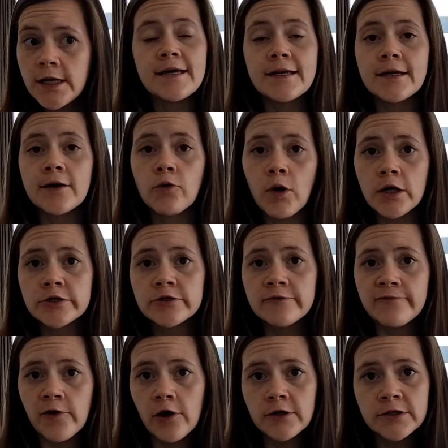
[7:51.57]
in
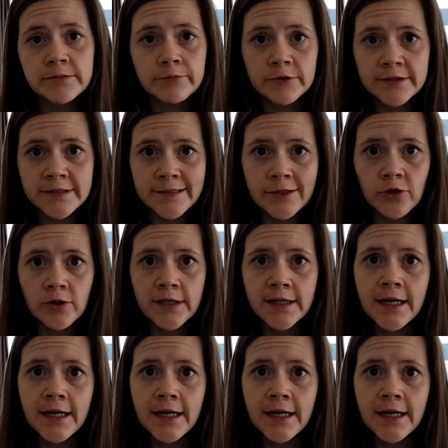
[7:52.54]
Iguazu Falls, Brazil,